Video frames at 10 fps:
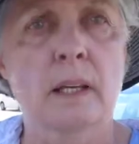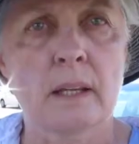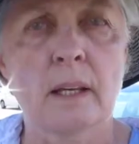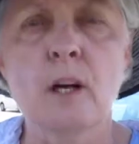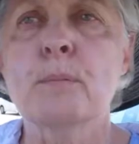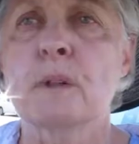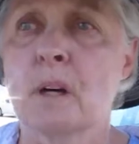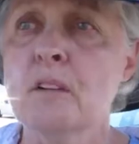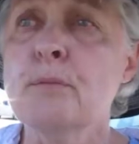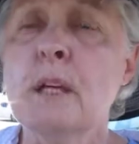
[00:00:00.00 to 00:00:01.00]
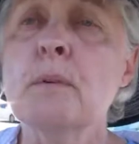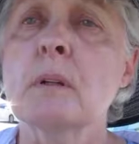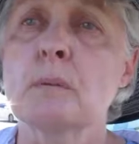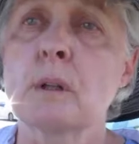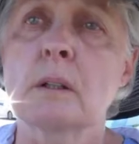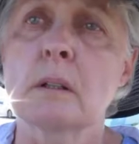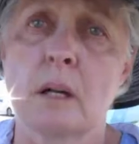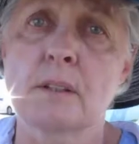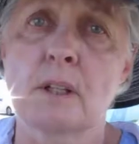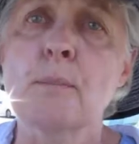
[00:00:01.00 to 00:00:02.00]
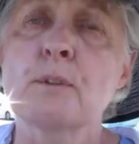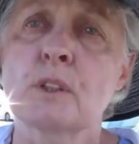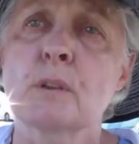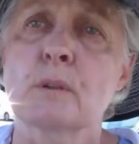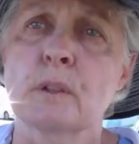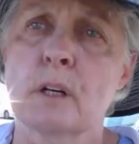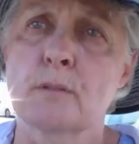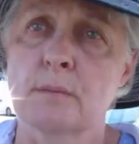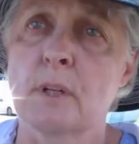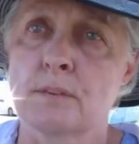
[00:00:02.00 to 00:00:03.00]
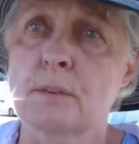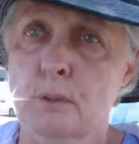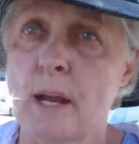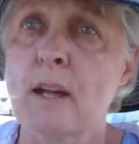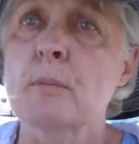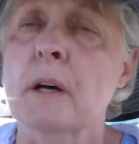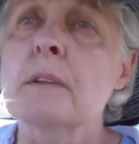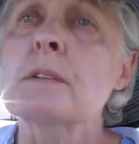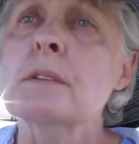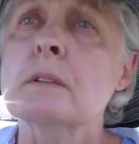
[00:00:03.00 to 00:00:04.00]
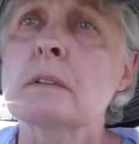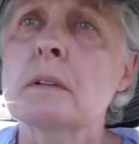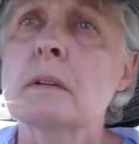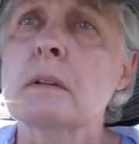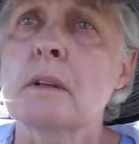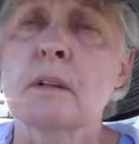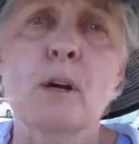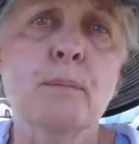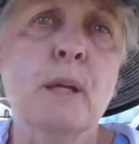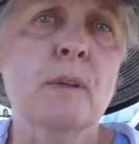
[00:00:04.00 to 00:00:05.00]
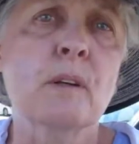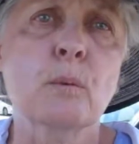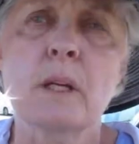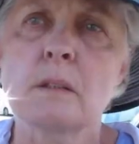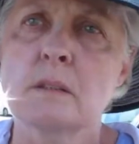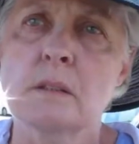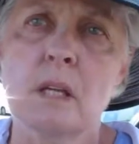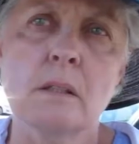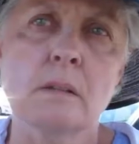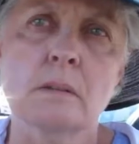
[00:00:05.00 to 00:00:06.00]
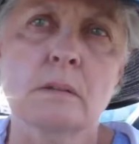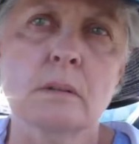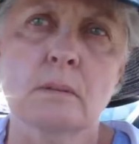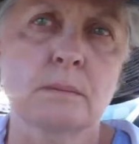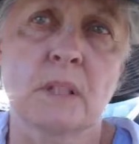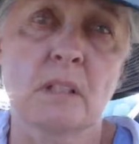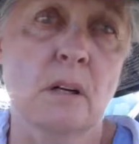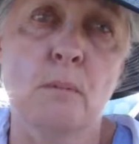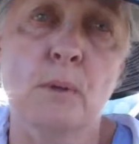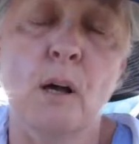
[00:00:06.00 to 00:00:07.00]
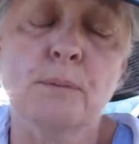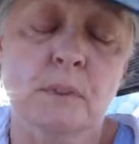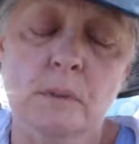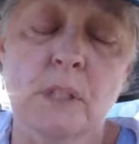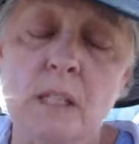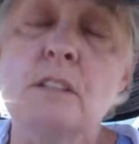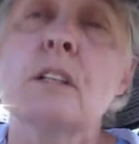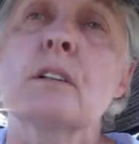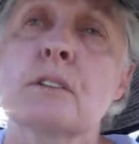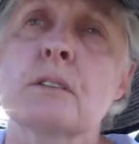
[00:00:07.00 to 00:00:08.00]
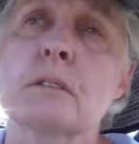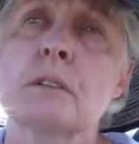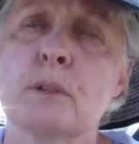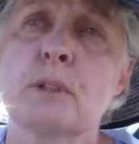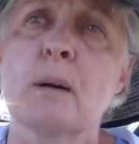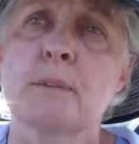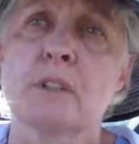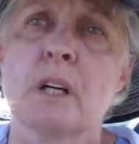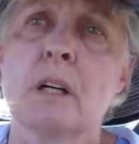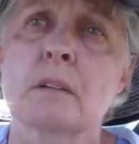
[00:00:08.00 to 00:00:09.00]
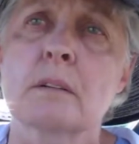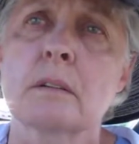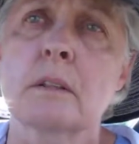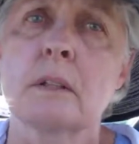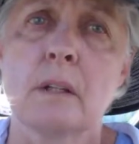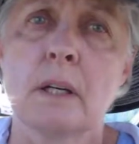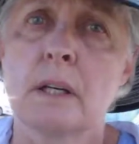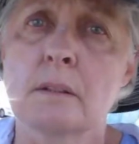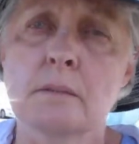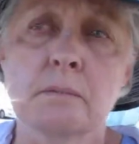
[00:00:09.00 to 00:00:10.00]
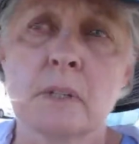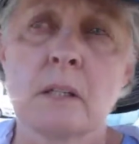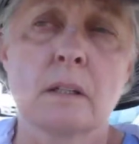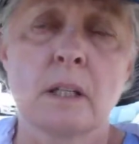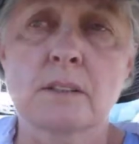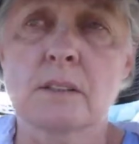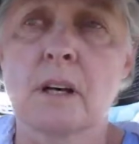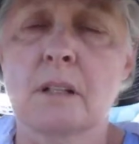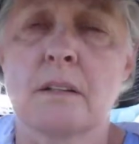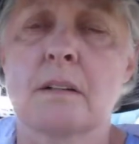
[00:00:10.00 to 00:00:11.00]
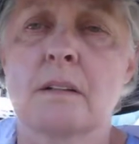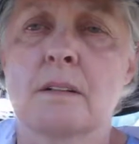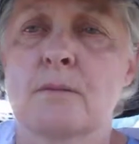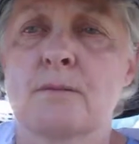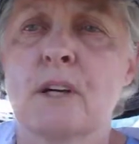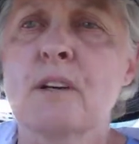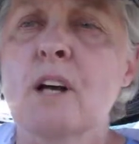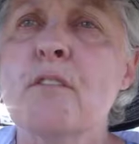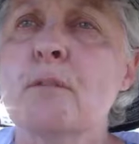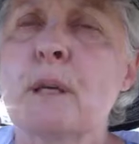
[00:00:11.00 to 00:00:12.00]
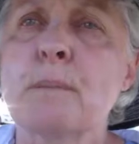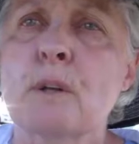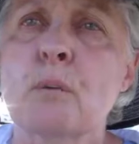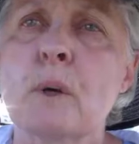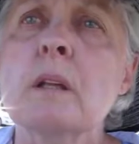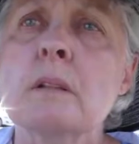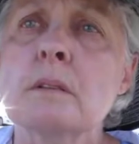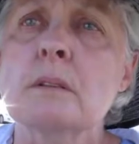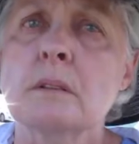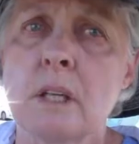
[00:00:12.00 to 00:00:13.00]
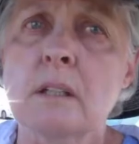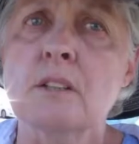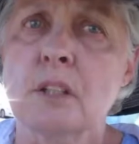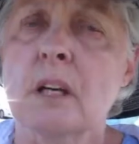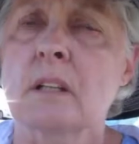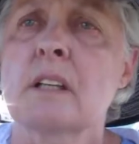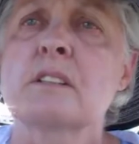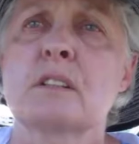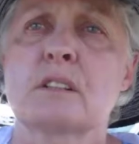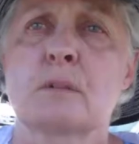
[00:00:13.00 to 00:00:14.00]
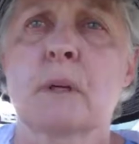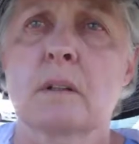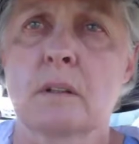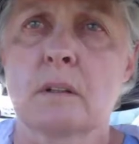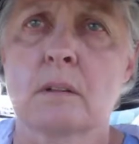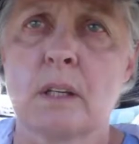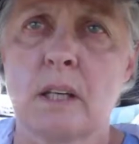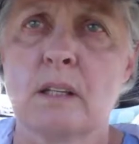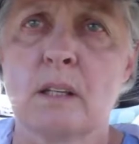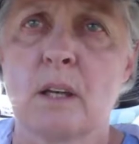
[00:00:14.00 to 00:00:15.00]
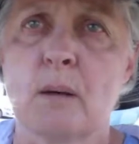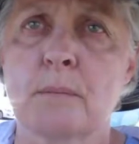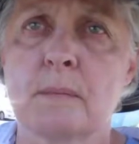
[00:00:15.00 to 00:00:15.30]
Get help. A lot of people will adopt children of crack mothers. There are people that wait up to 10 years to adopt a child. And it's not, very often people are willing to take a child that has a disability or a handicap.